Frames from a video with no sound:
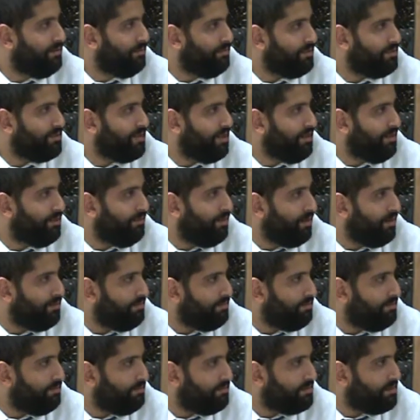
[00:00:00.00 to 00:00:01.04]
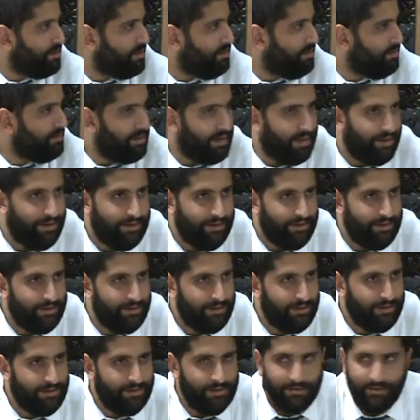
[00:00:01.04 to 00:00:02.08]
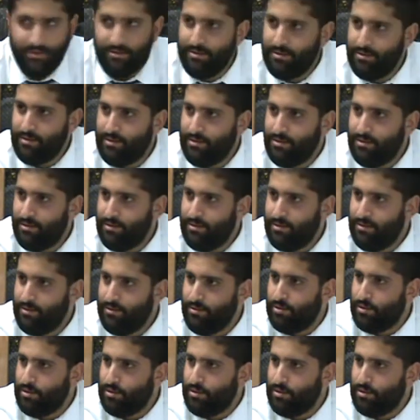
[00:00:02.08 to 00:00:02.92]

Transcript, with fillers: But it's not your mom. It's not your dad. It's their